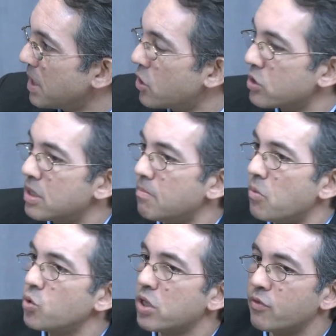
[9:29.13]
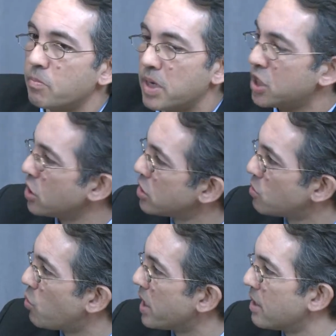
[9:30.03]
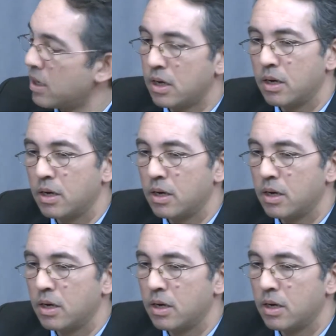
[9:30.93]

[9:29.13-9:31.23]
Because in most of the patients, when